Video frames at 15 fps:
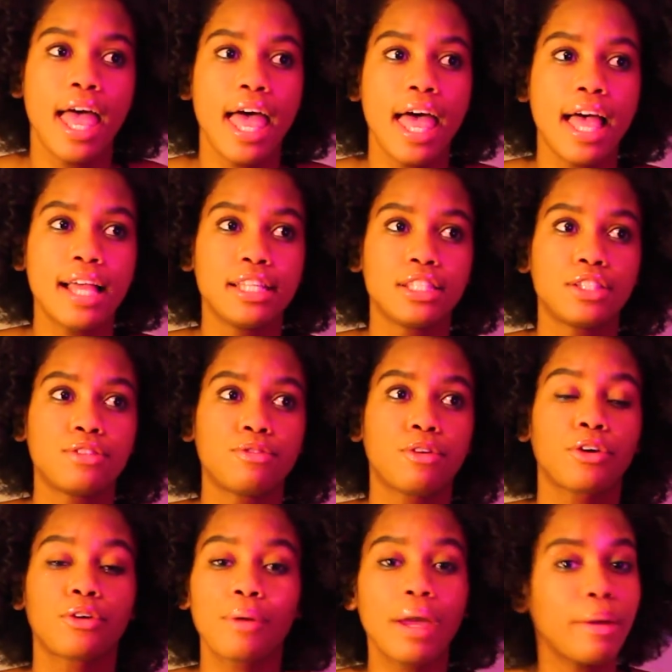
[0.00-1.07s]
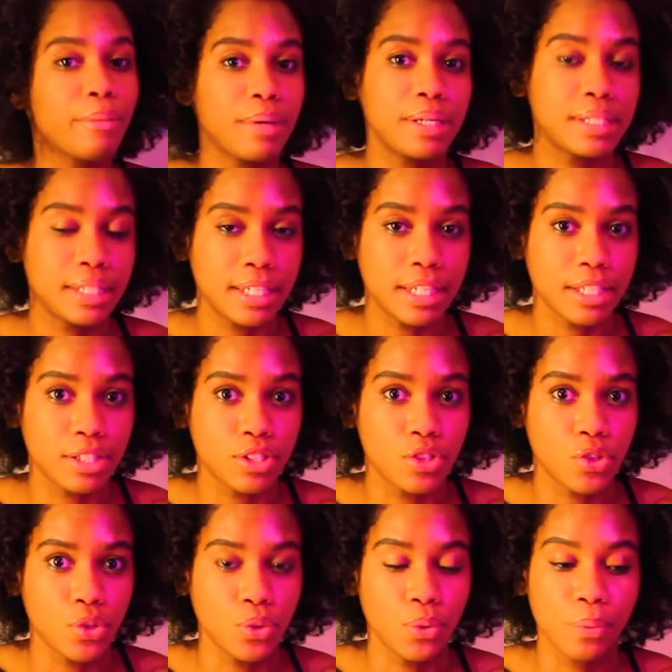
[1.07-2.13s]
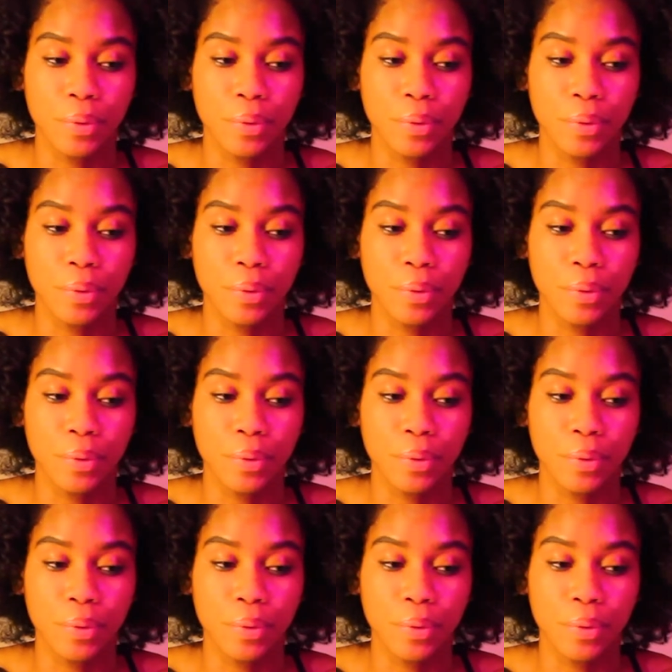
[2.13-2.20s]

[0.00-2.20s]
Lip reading: And for great reasonings too,